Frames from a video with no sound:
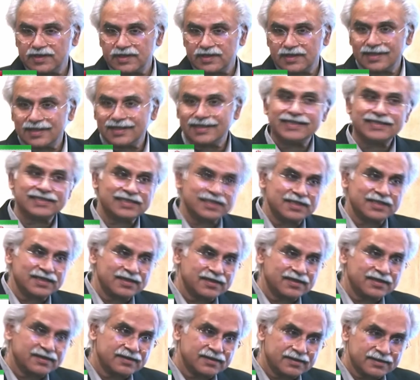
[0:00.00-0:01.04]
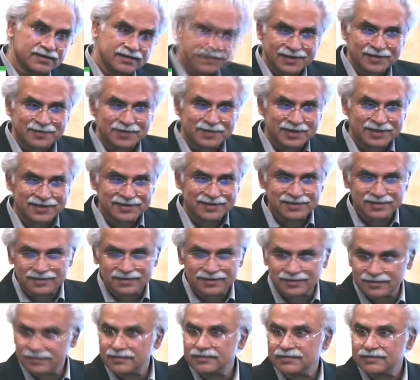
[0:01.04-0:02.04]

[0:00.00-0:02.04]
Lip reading: against their recommendation.